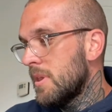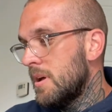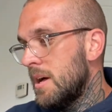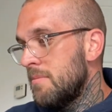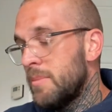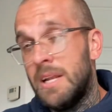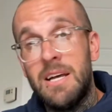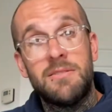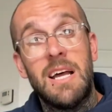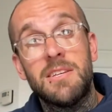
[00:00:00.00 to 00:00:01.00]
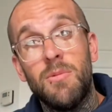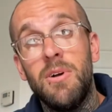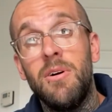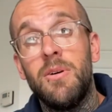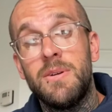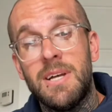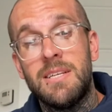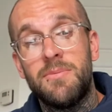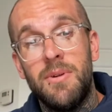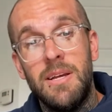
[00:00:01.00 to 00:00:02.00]
But that's why I always
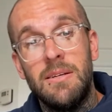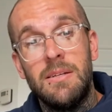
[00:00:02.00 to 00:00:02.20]
aspirate.